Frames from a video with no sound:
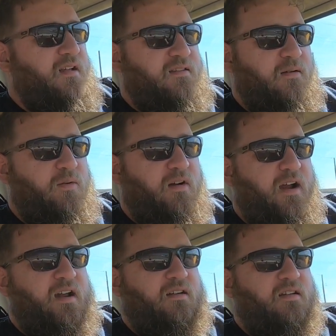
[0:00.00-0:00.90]
is the rear
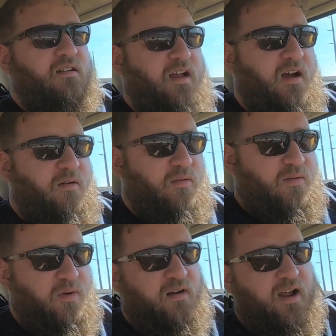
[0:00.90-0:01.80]
end. Now, with
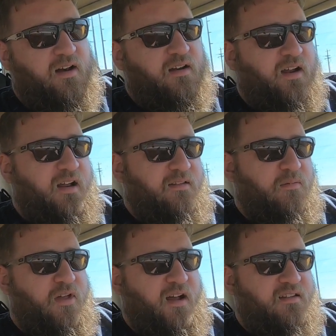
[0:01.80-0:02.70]
the rear end, I got some
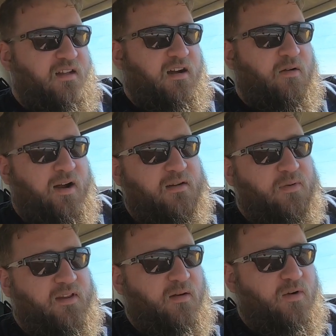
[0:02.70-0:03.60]
thoughts there. I like to
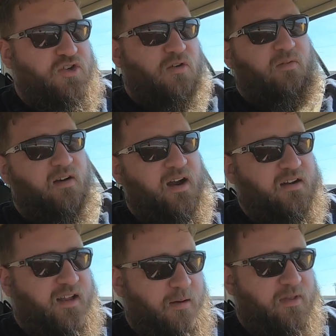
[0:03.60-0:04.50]
put the original rear
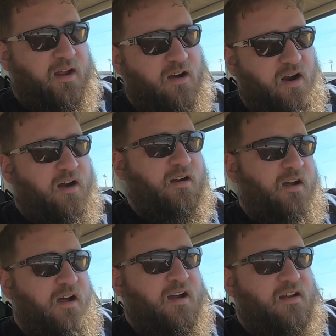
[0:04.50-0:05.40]
end that came with that car
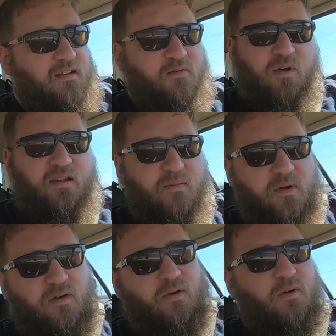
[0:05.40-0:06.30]
because it's one of the
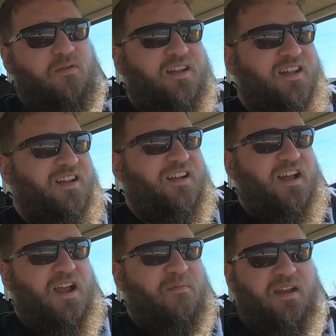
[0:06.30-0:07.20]
only
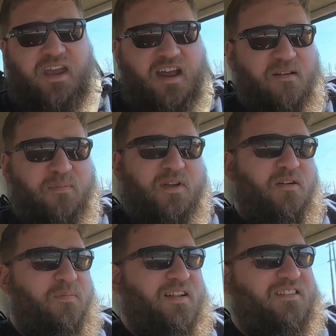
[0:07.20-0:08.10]

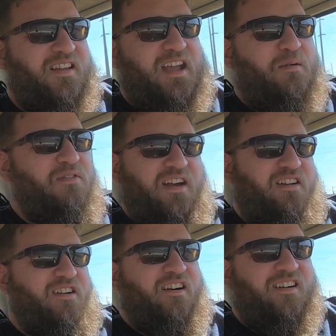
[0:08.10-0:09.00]
mechanical bits that came with
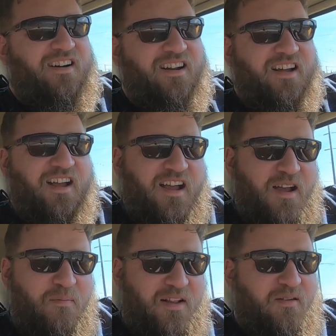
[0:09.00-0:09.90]
that car.
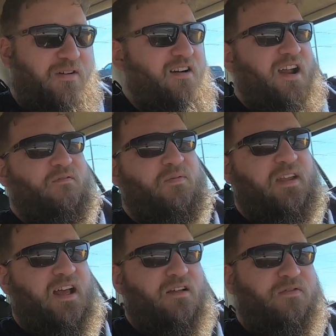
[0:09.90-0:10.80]
But the rear end for the
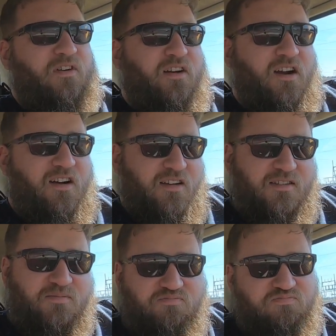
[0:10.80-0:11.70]
California car
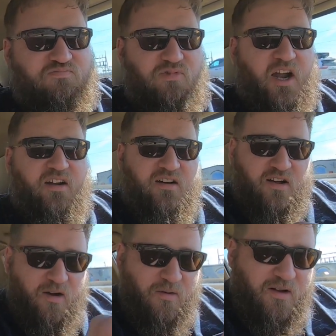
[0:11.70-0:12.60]
is ready to
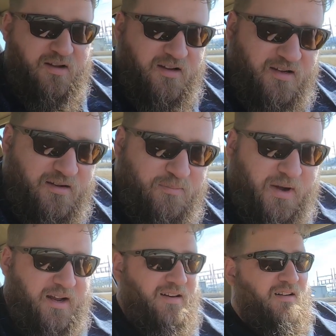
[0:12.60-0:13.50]
go.
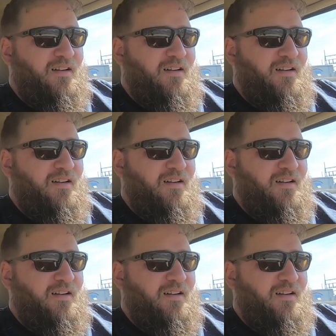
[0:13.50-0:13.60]
But